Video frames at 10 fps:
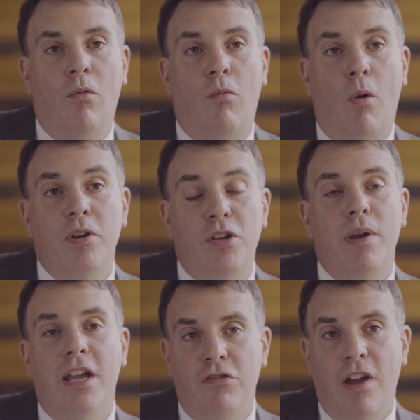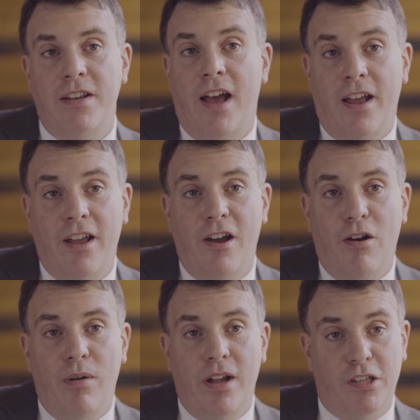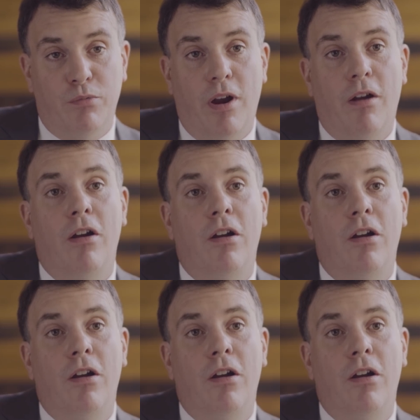What we're doing at Trade.io is we're